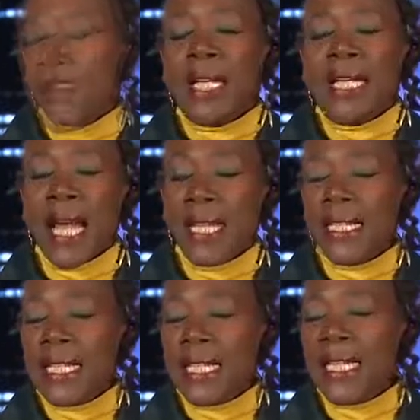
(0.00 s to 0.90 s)
In
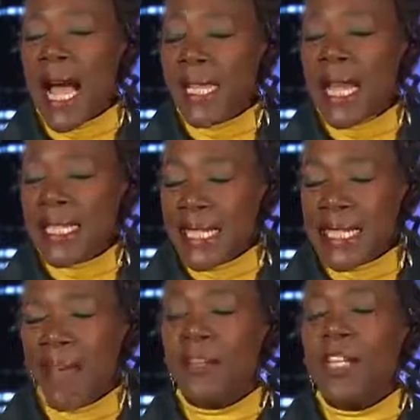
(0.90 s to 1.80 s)

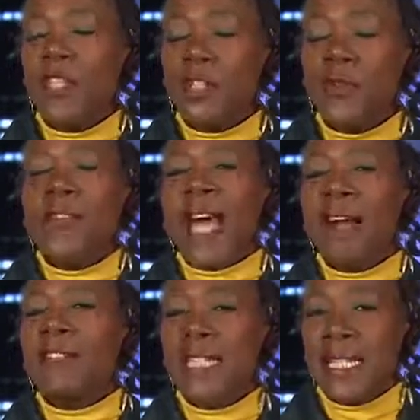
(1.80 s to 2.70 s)
1997 and
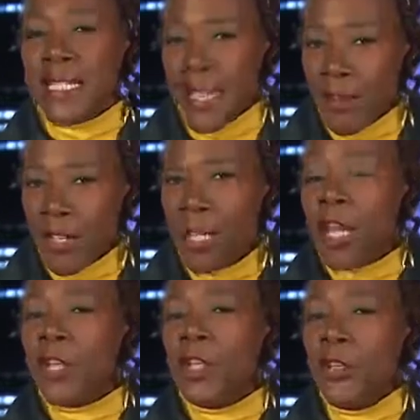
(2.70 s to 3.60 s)
2007,
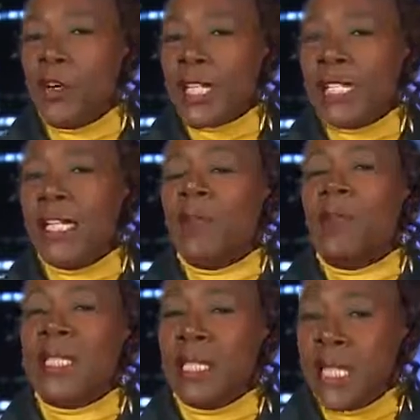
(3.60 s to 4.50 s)
New York City
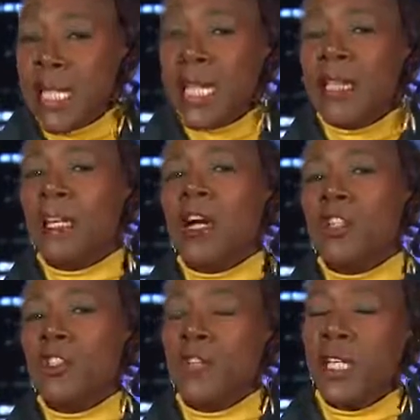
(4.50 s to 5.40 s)
was leading the
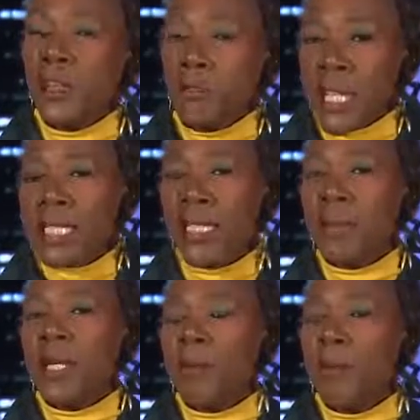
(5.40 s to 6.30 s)
country in
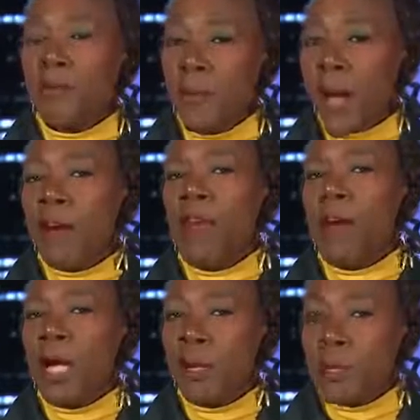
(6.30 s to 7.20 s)
arresting people for
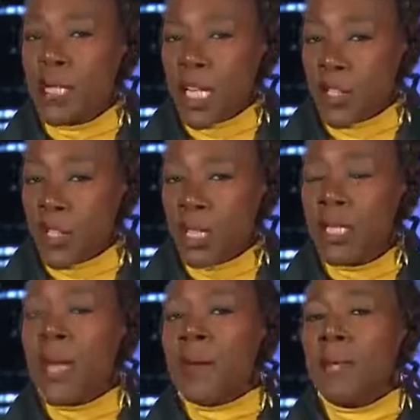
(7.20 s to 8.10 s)
marijuana
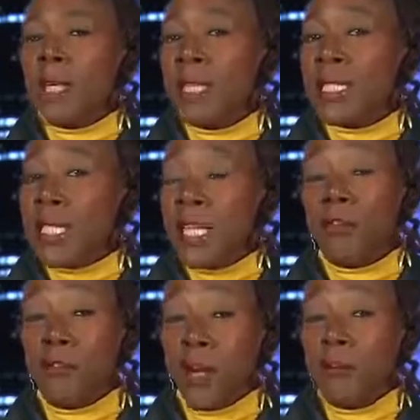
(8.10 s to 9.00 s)
possessions, because
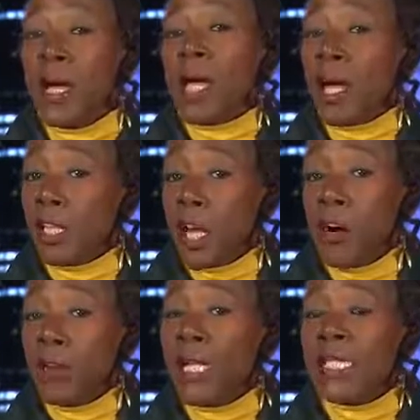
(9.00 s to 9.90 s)
decrim
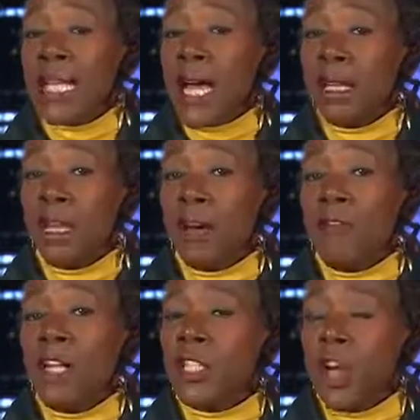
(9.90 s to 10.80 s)
alone is not
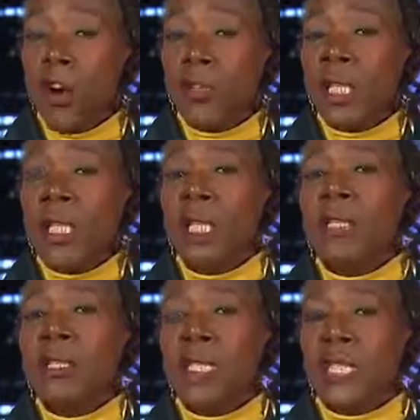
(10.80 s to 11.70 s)
enough. It's only
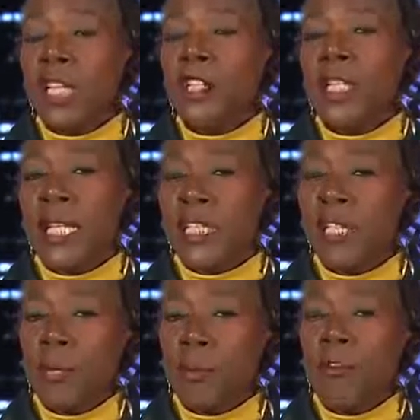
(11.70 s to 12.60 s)
legalization that's
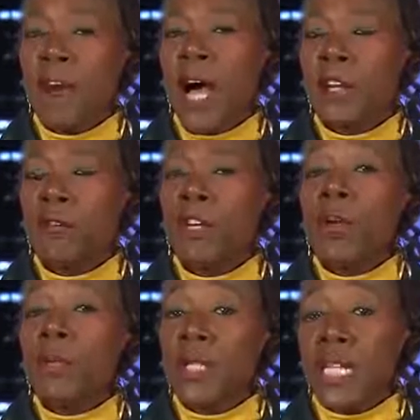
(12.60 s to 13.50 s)
going to provide
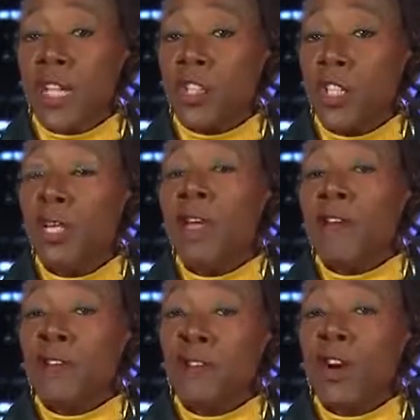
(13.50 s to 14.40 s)
real protection
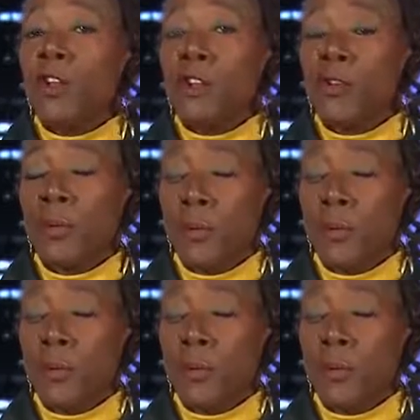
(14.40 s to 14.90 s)
for vulnerable